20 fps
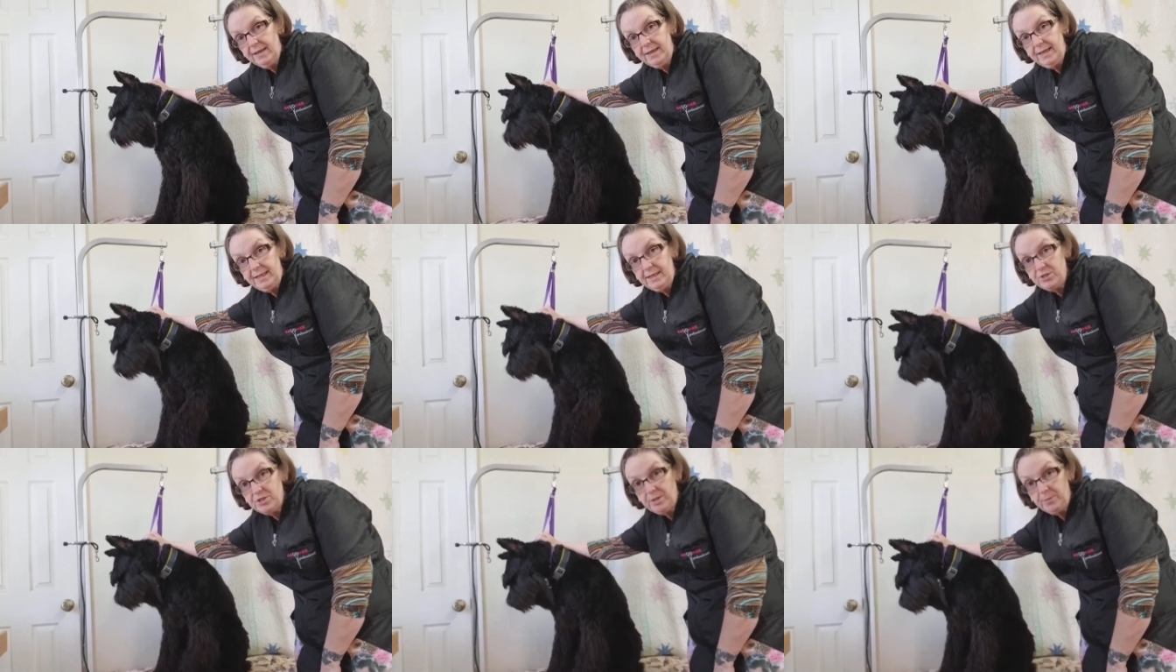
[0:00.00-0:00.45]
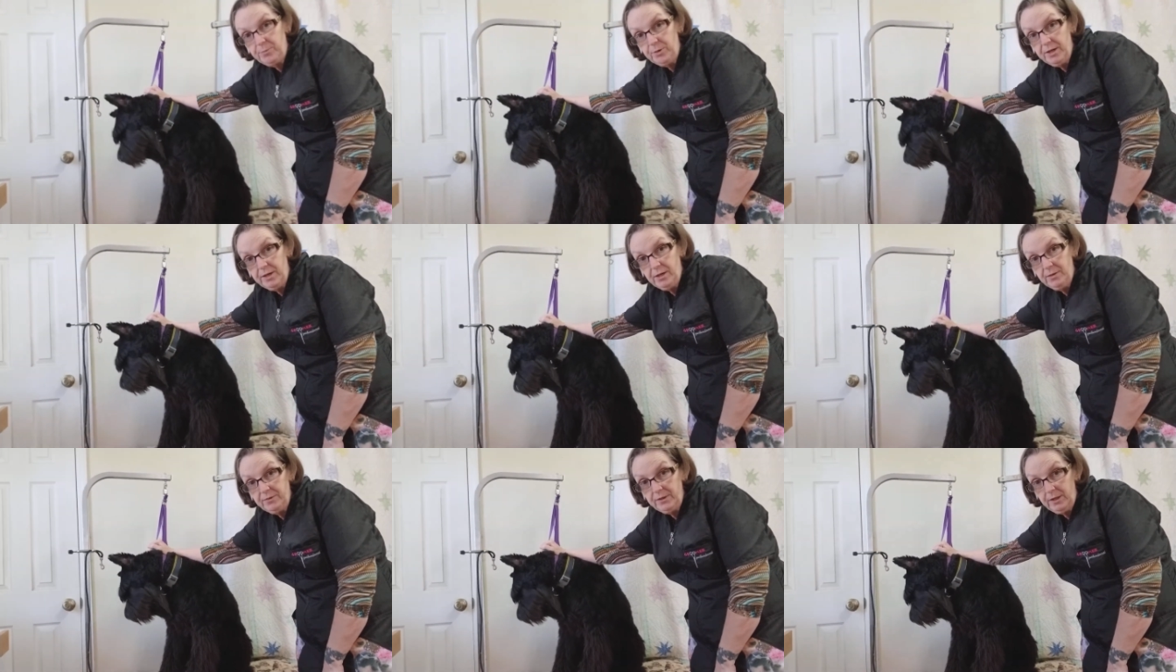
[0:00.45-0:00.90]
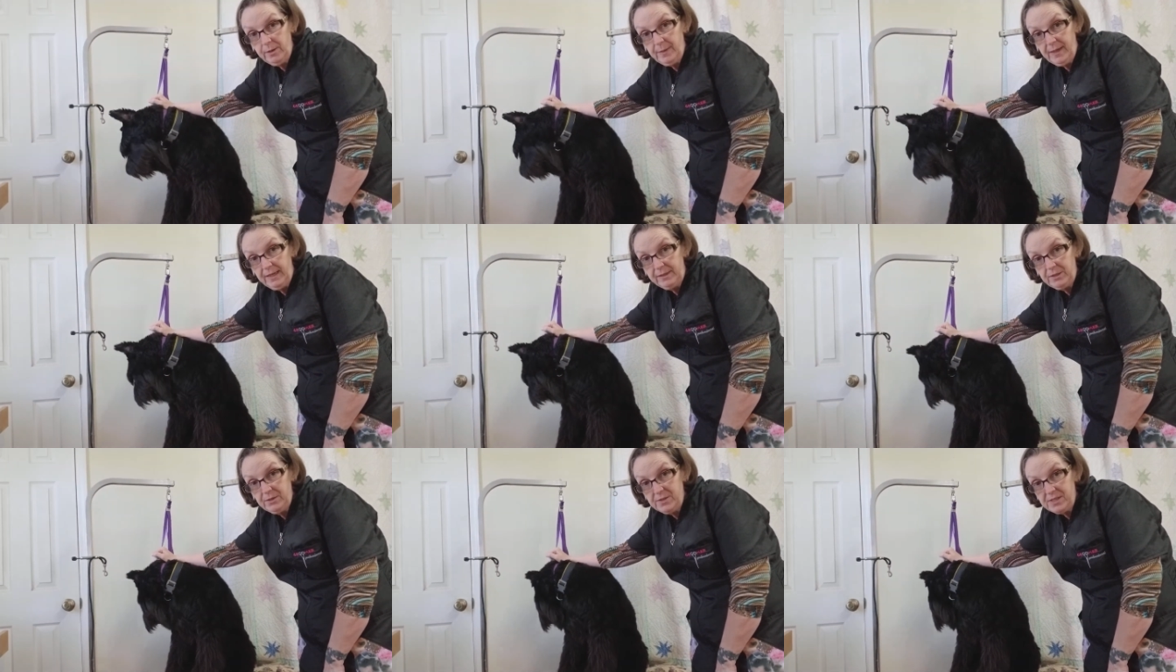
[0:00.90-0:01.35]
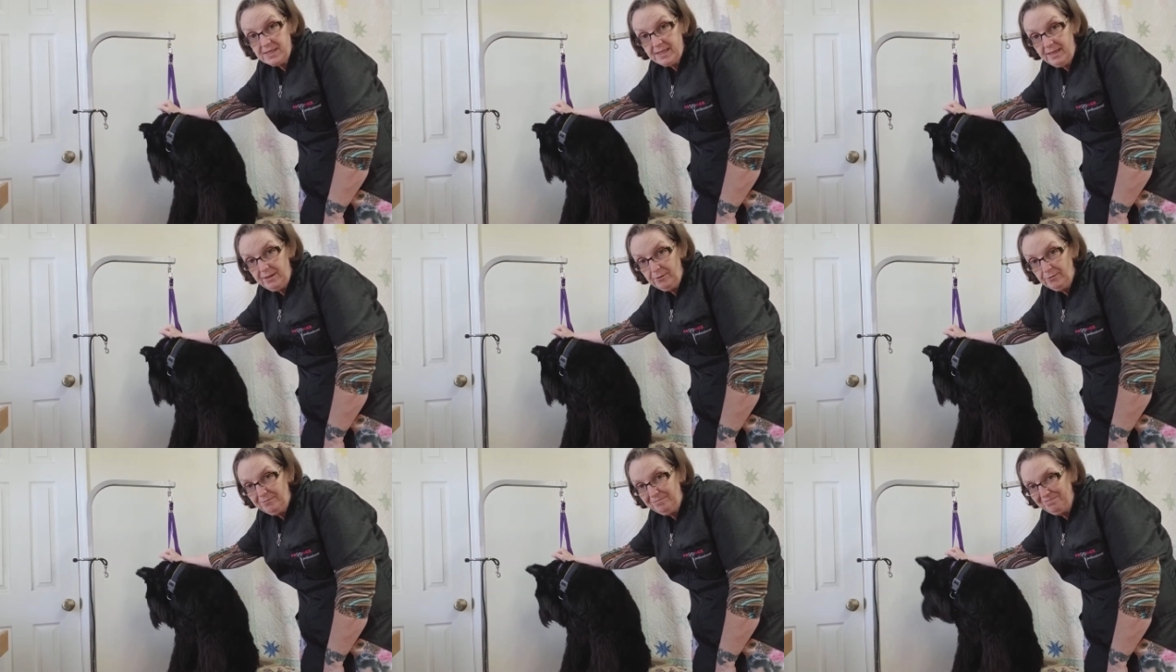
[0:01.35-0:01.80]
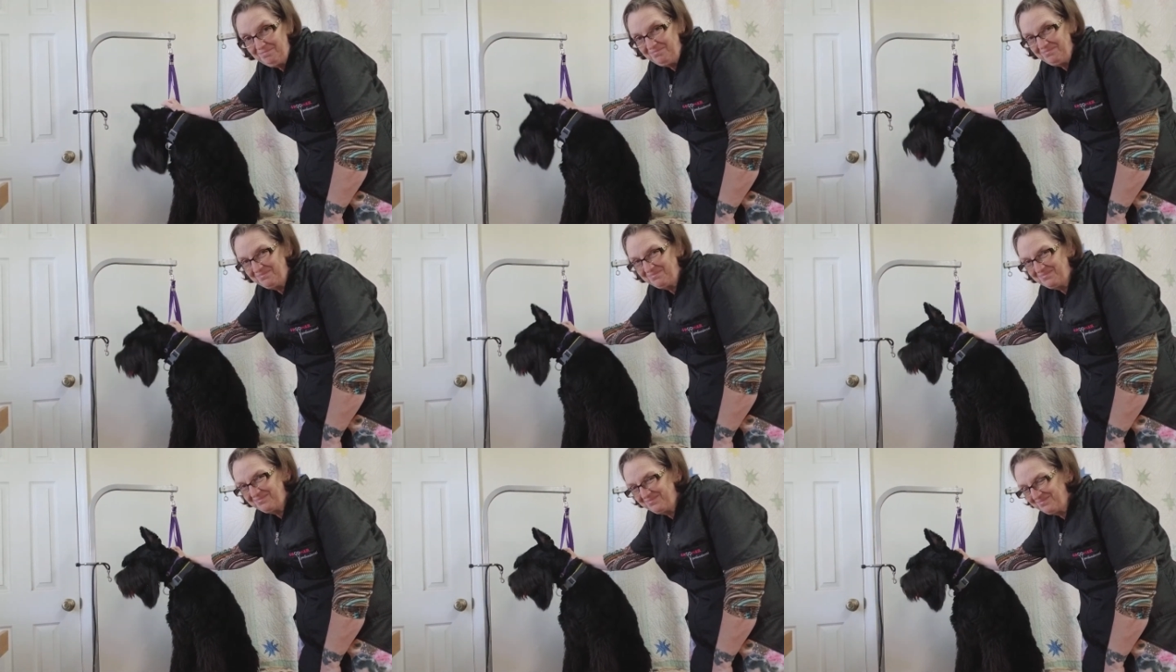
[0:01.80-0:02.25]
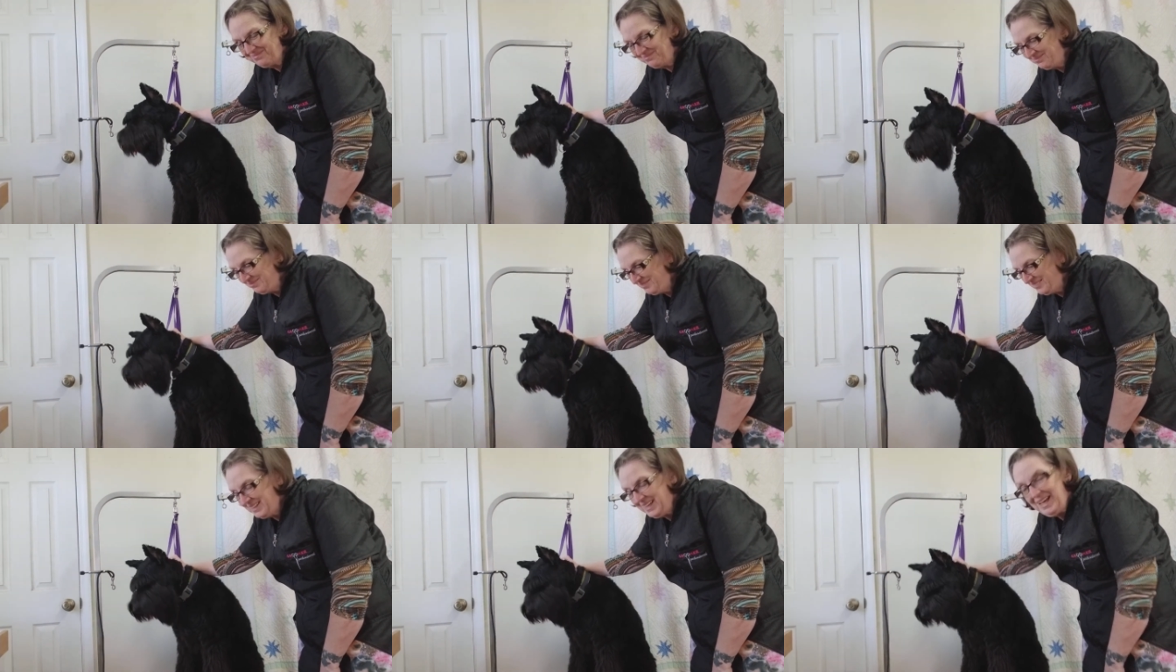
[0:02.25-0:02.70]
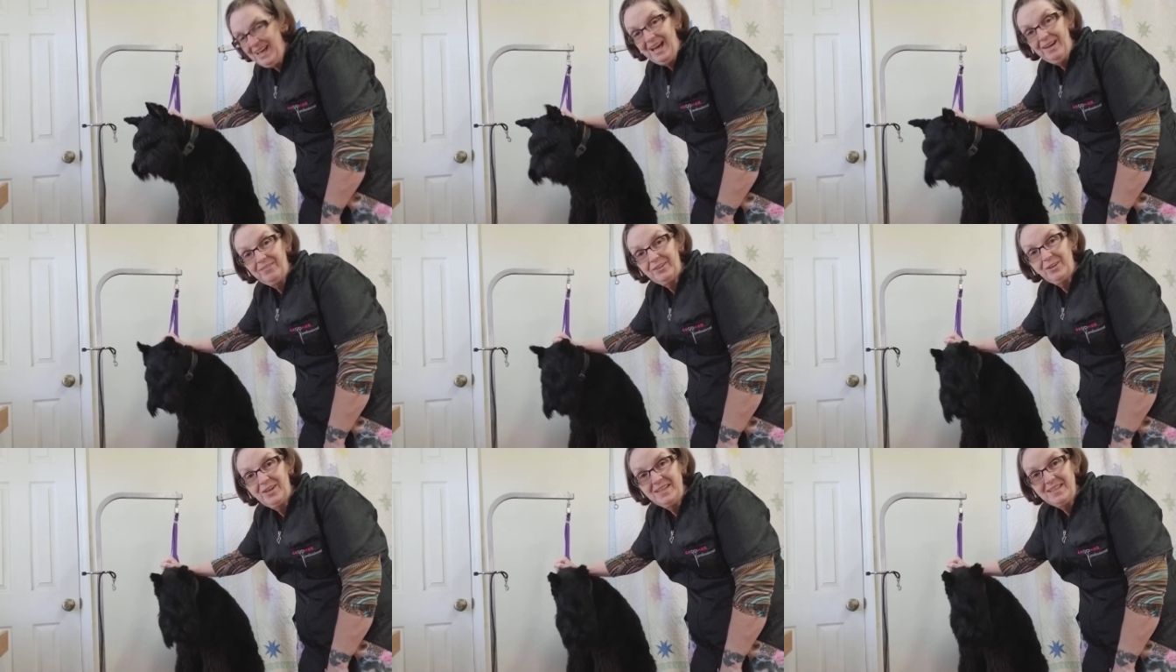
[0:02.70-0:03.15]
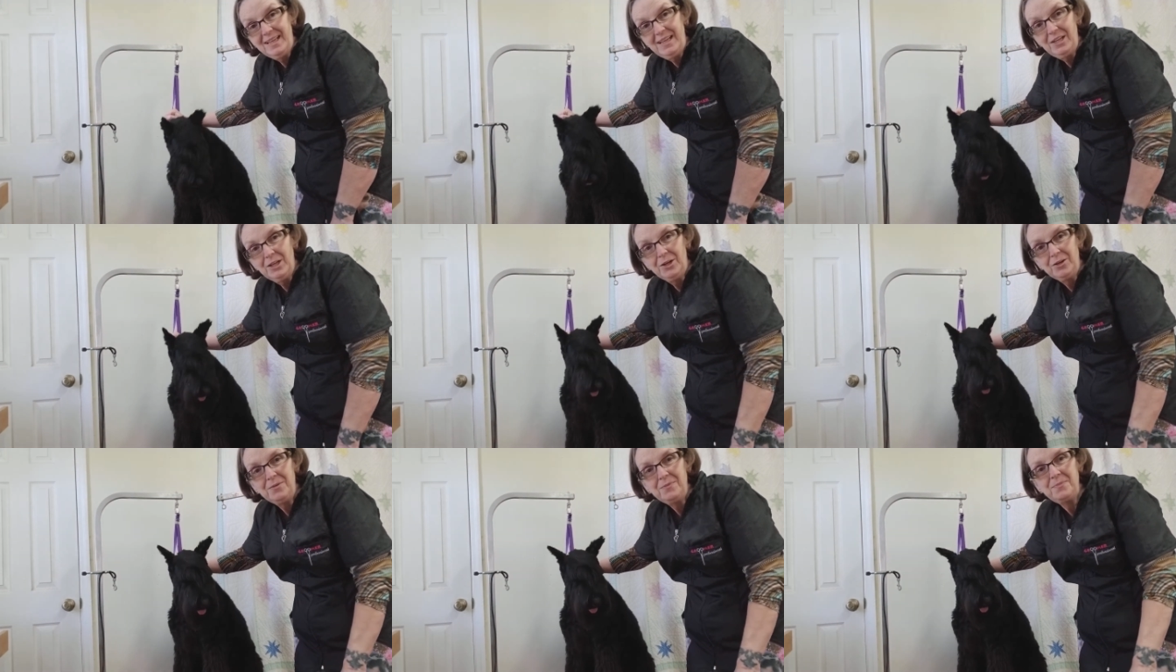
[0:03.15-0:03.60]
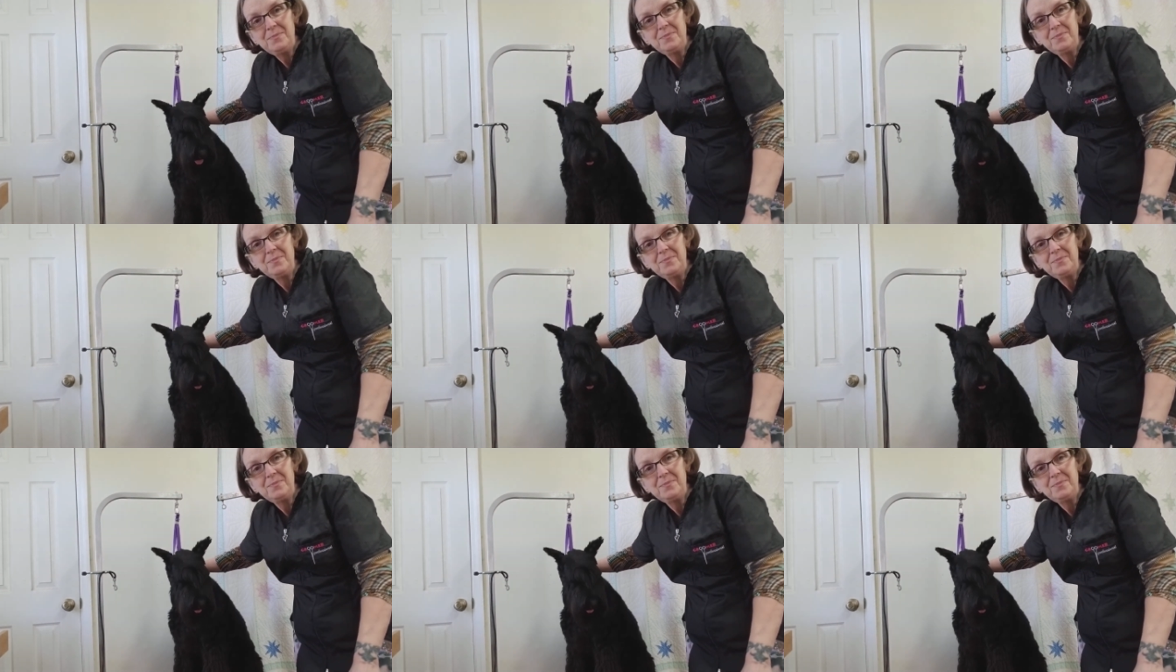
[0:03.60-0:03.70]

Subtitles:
he can jump right off and go back to his kennel. Have a great day, y'all.